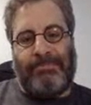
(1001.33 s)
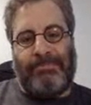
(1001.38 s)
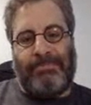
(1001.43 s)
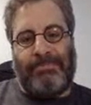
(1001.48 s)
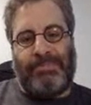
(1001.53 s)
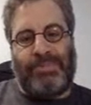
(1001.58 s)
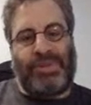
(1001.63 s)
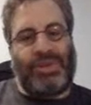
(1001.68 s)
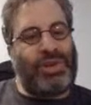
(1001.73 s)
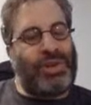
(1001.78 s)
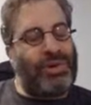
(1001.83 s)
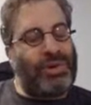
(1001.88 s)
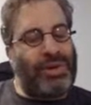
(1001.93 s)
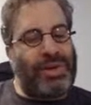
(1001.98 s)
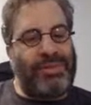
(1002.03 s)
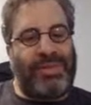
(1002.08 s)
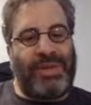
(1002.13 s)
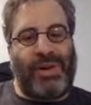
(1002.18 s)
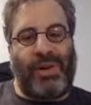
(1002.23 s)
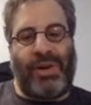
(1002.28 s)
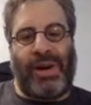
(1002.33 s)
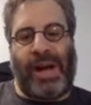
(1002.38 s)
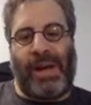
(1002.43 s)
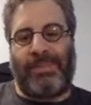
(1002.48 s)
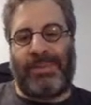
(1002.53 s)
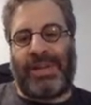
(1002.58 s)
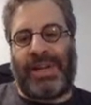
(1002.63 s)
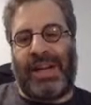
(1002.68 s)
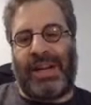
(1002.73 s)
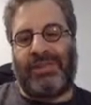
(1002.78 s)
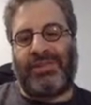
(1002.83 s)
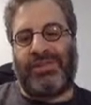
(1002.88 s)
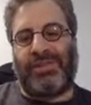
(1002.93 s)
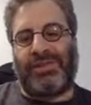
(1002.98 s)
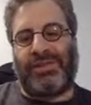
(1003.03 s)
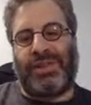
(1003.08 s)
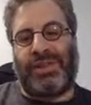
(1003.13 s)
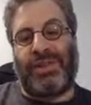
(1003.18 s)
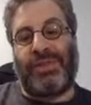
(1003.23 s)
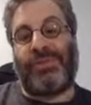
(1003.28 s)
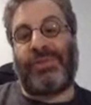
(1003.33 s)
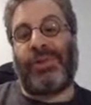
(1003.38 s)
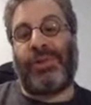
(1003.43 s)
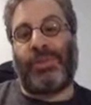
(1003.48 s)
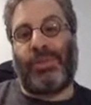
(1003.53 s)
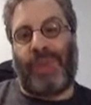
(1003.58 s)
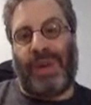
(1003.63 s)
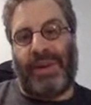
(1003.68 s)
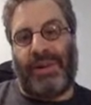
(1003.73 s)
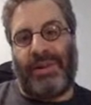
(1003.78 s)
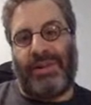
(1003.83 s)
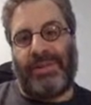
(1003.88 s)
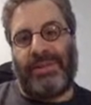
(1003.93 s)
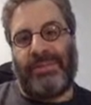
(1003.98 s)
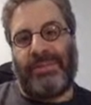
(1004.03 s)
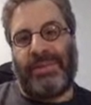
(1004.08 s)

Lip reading: Securing VR applications in the firmware